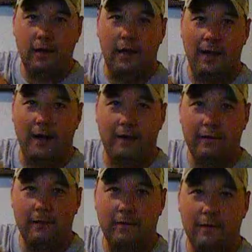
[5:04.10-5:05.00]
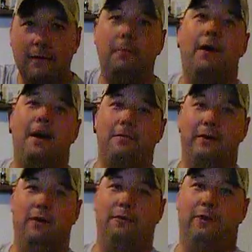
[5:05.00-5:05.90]
And bottom
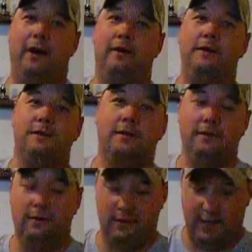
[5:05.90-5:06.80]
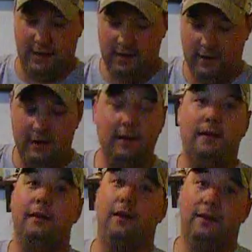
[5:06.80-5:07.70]
barrel fires, okay?
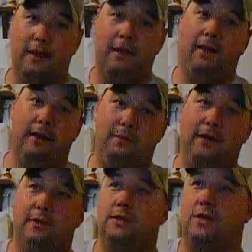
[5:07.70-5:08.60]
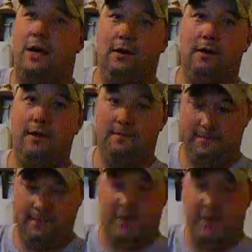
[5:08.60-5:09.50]
The other thing I like about this shotgun,
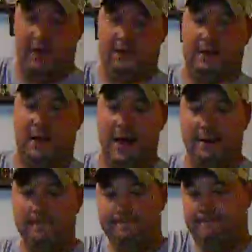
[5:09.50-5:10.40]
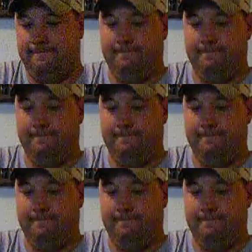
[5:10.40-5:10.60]
it's got